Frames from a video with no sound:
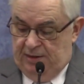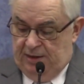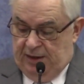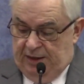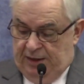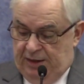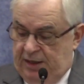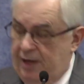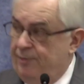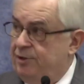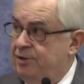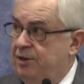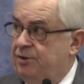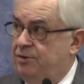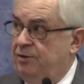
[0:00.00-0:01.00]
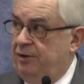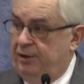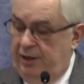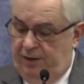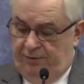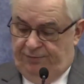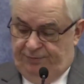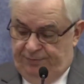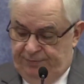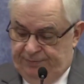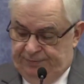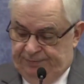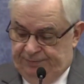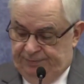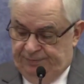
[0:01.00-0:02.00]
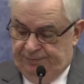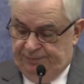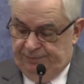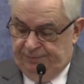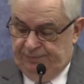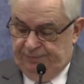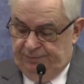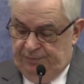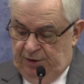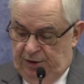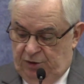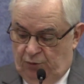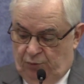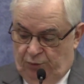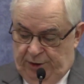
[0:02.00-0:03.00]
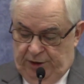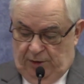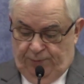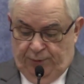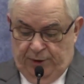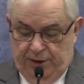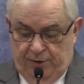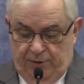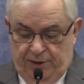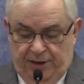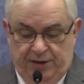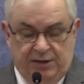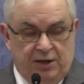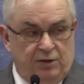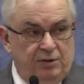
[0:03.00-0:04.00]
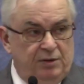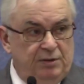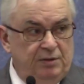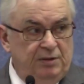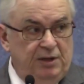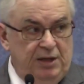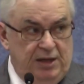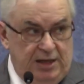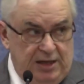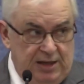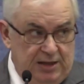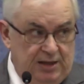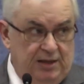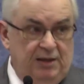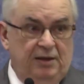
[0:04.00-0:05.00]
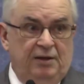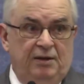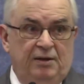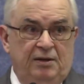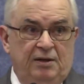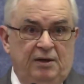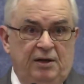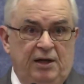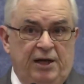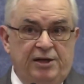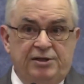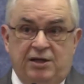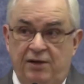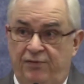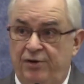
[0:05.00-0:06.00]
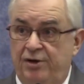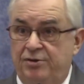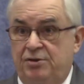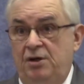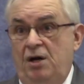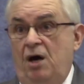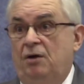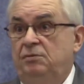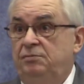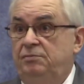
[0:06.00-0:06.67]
And he enables us to live in the real priority that he has given us to know.